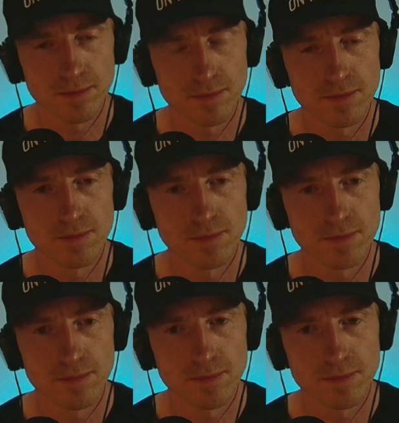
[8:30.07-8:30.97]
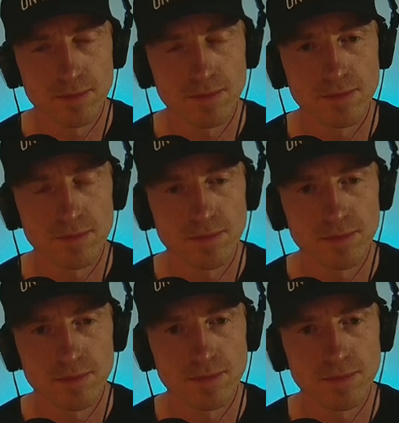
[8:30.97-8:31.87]

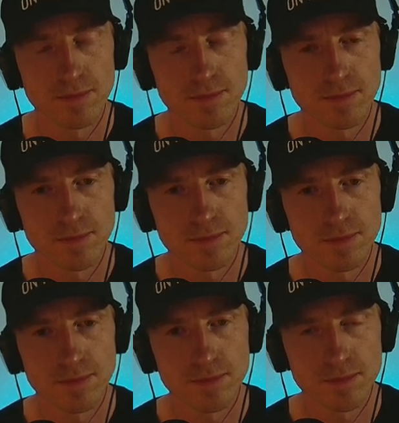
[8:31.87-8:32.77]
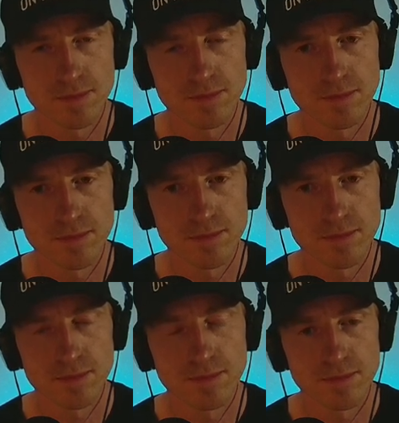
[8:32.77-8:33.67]

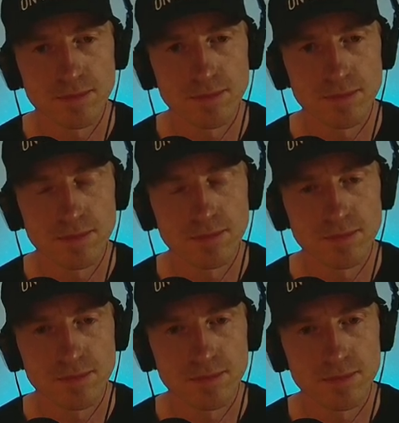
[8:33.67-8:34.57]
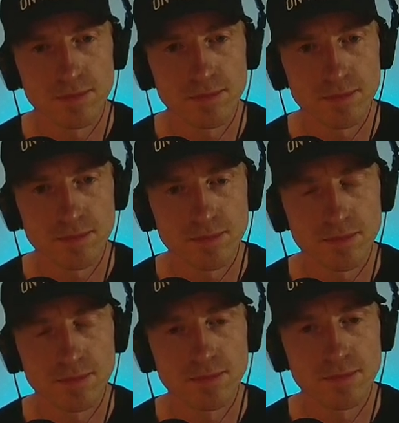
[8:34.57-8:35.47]

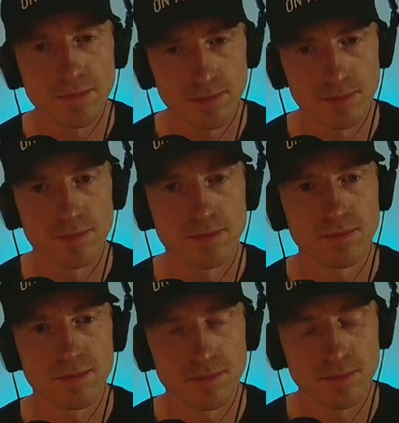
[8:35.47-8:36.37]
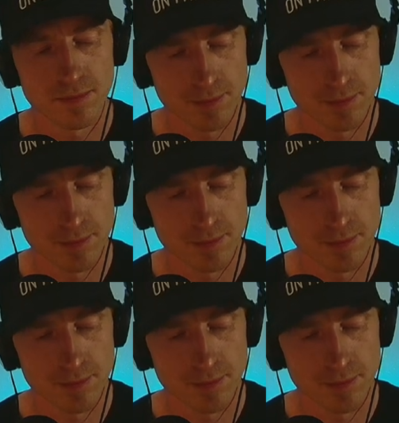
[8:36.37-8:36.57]
(not speaking)